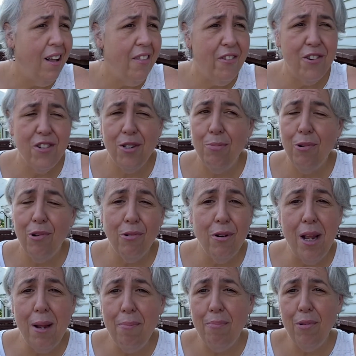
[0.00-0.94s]
There's some
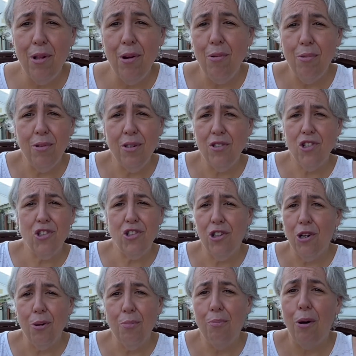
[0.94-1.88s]
great low
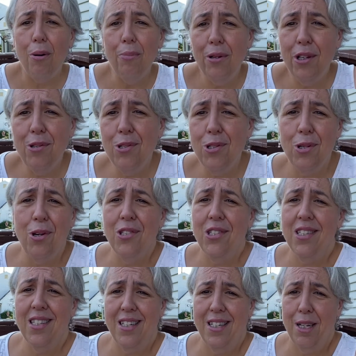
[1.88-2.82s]
sugar barbecue
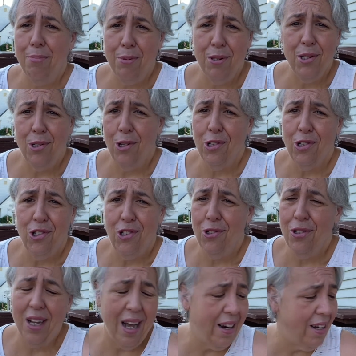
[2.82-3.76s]
sauces and dipping sauces.
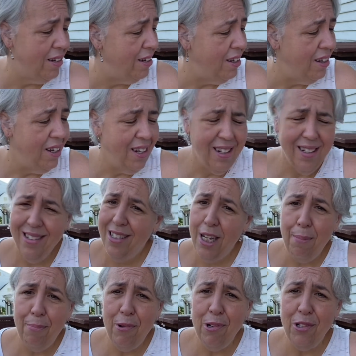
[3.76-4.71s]
You gotta
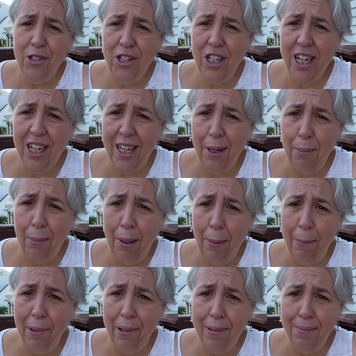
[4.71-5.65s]
dip your chicken,
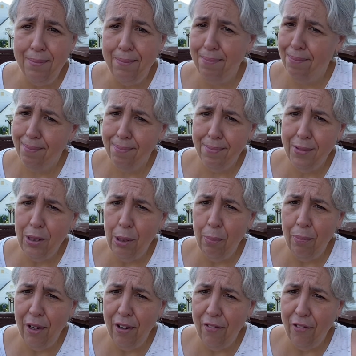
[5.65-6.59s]
people.
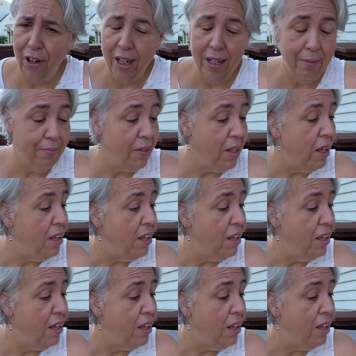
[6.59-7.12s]
Don't be afraid.